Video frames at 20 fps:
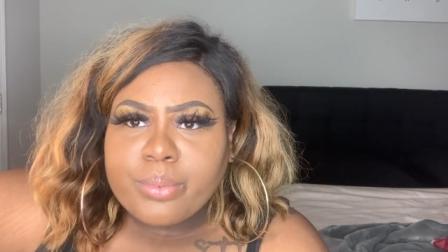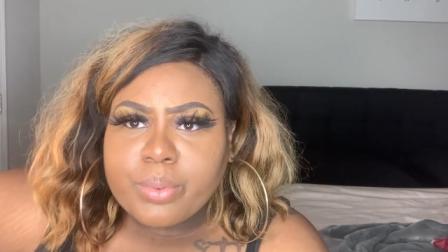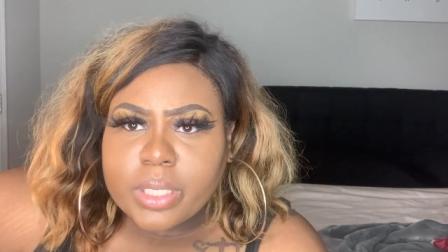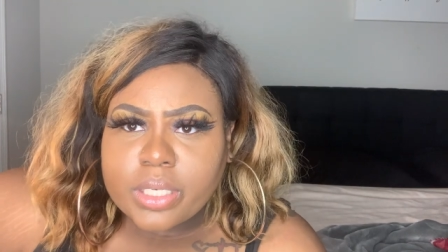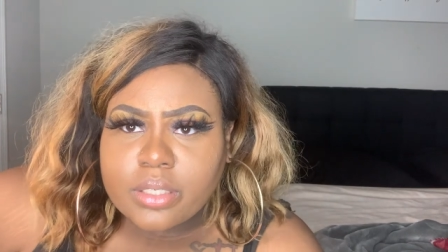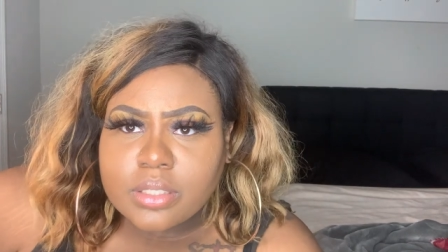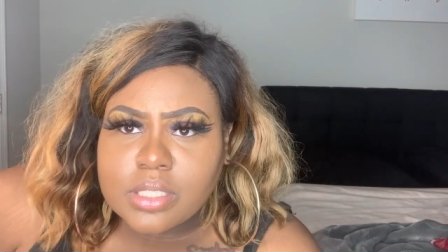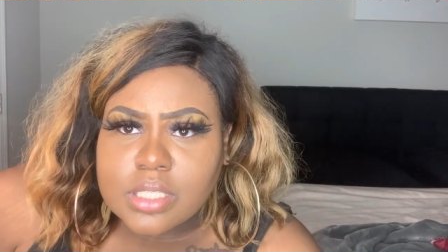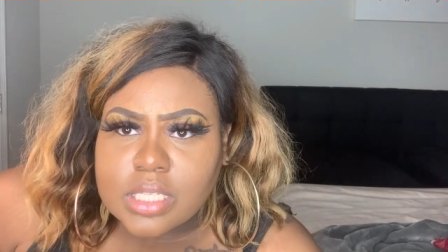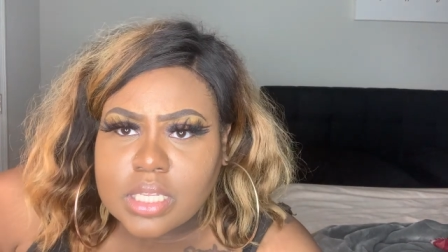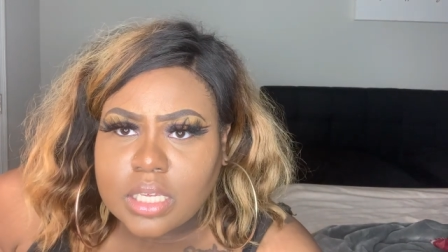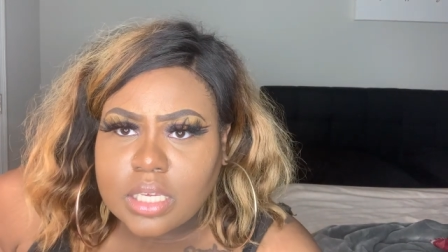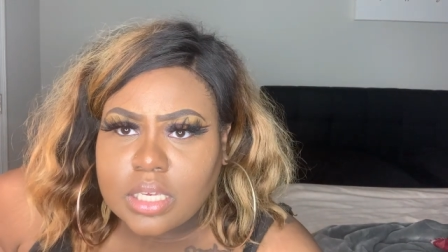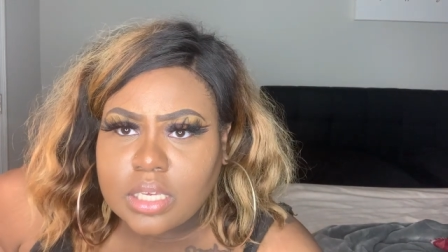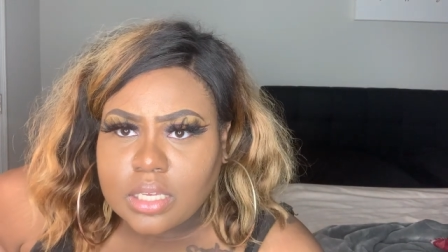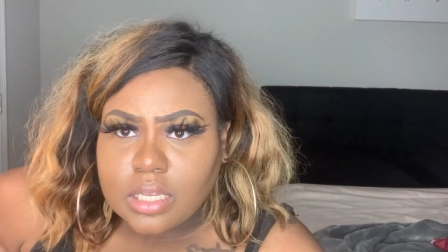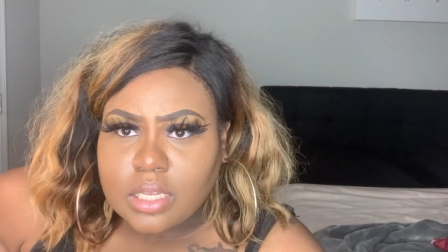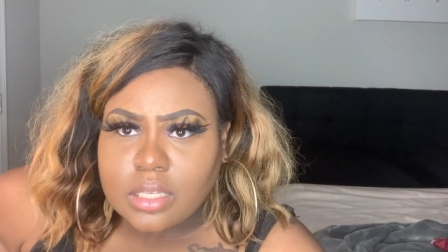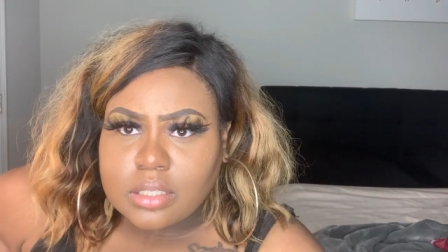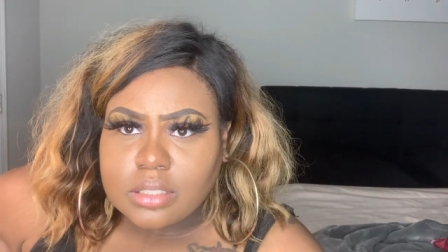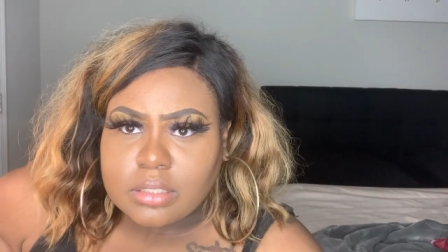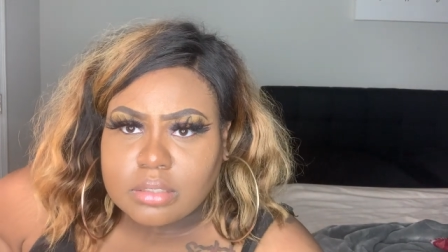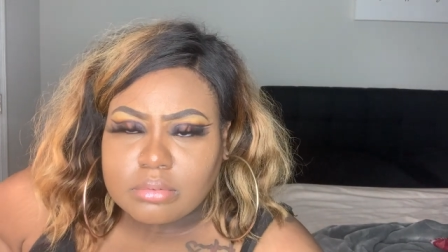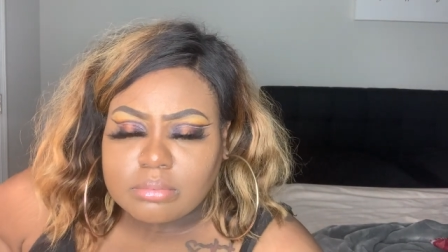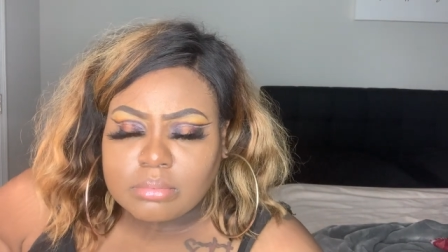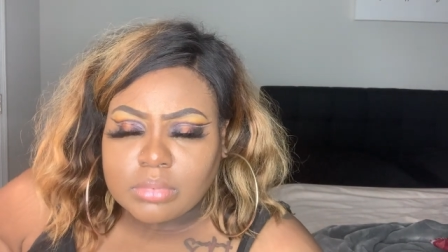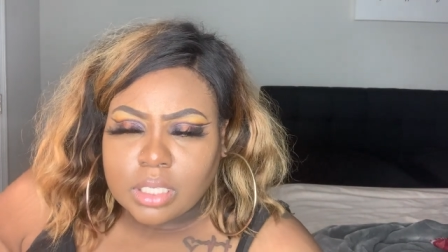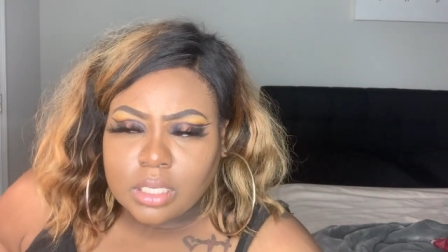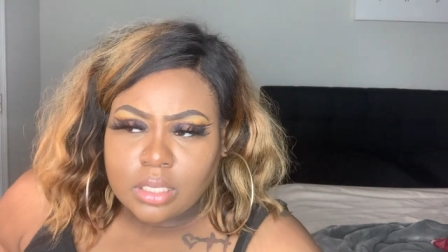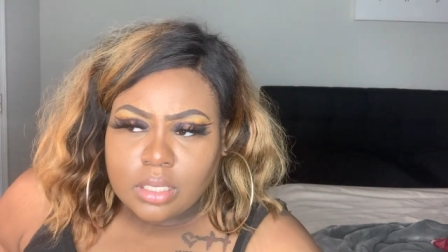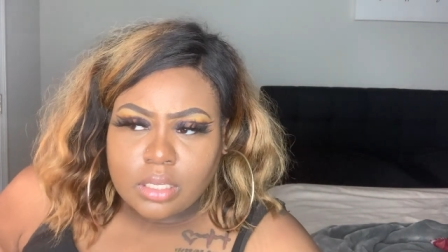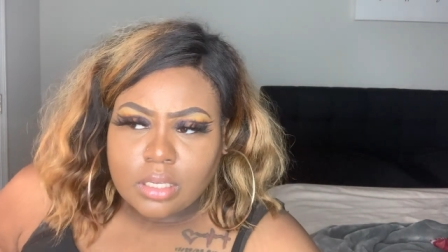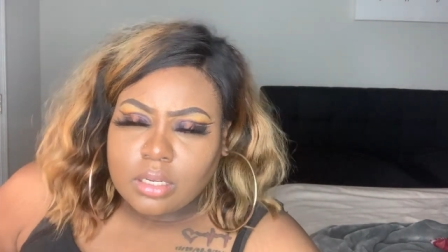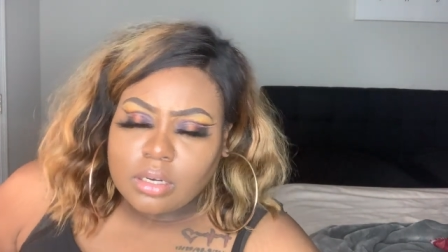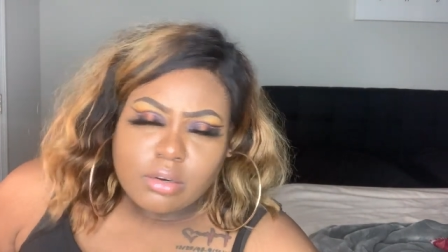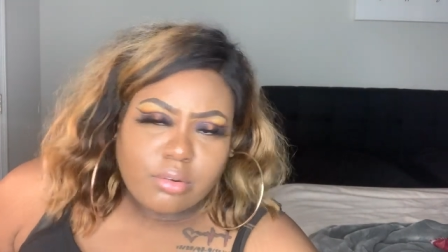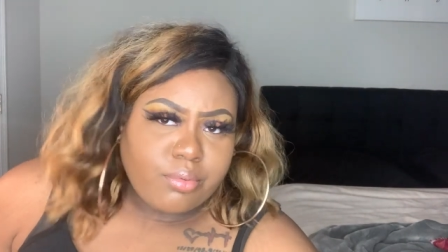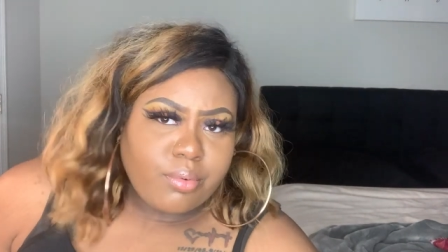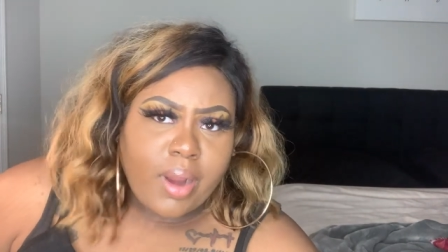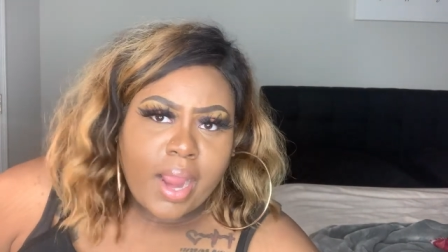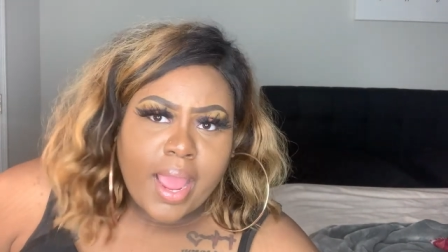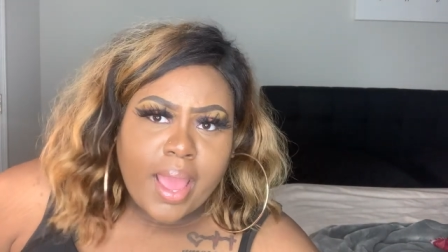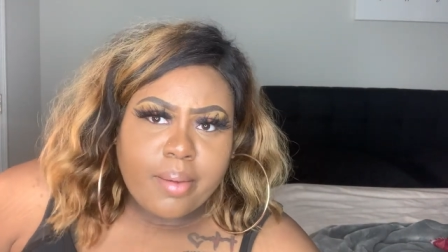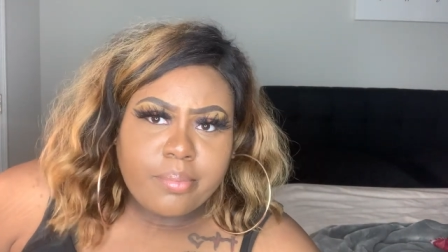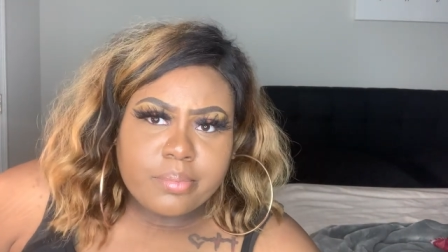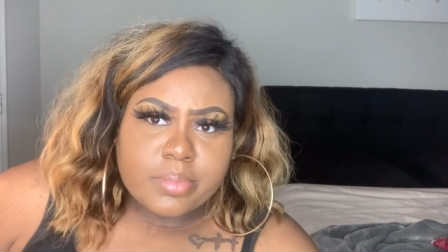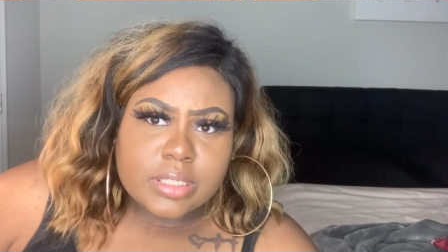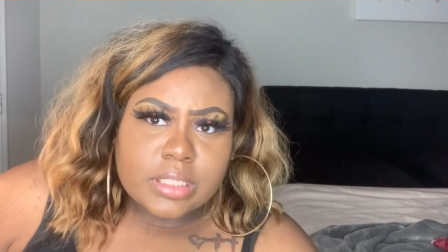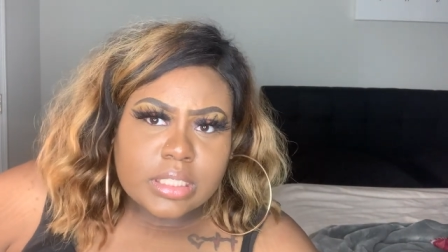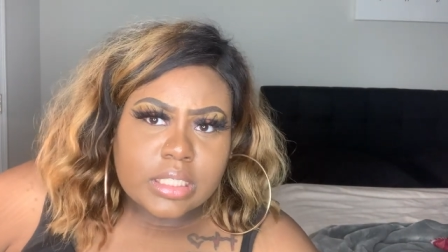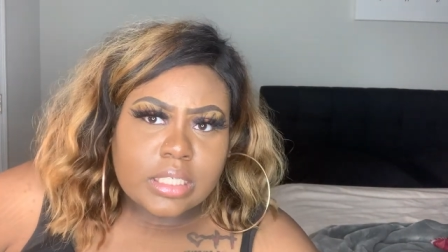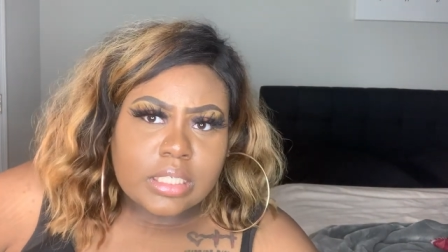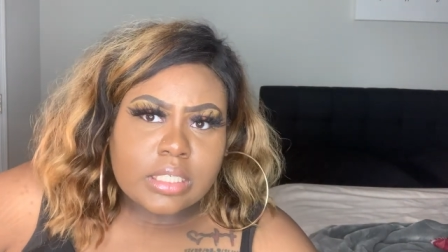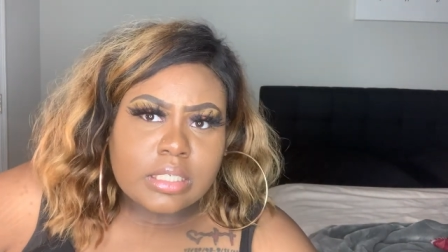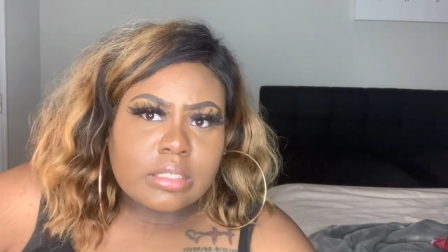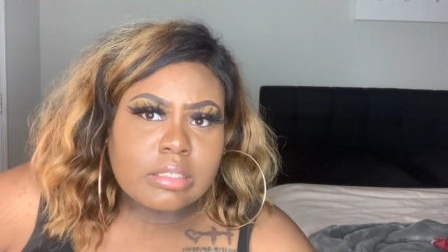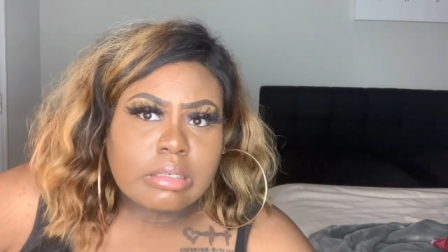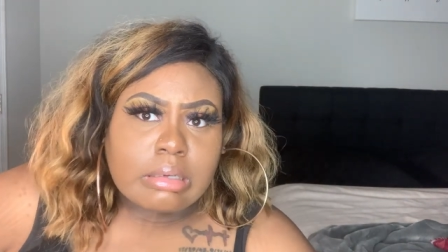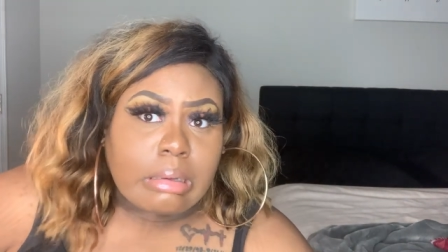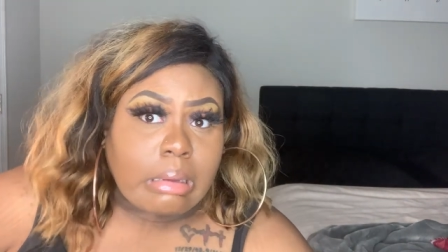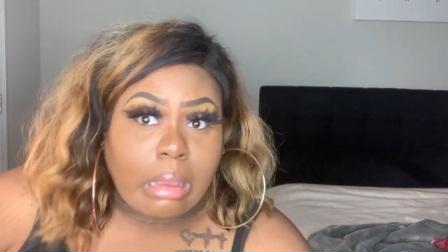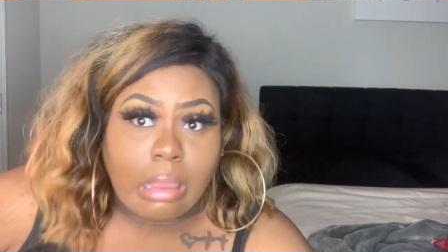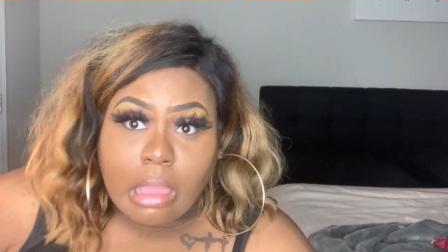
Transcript: What does he um rap sing?